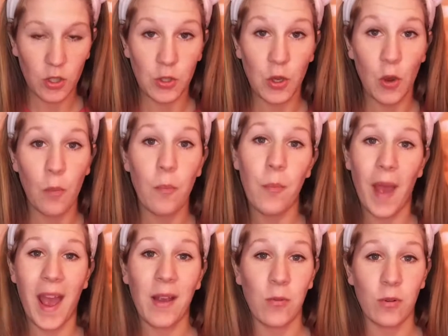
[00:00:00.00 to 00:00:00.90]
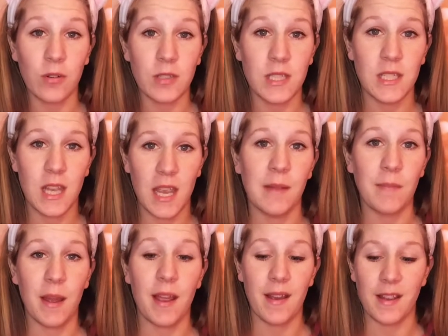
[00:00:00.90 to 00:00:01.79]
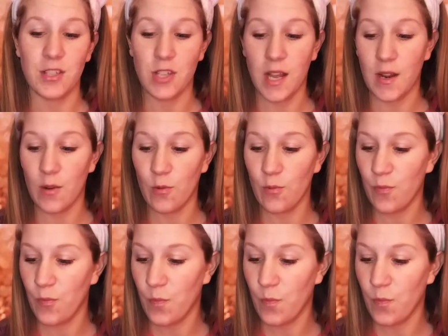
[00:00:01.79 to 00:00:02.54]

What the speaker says: go backwards in my eyeshadow.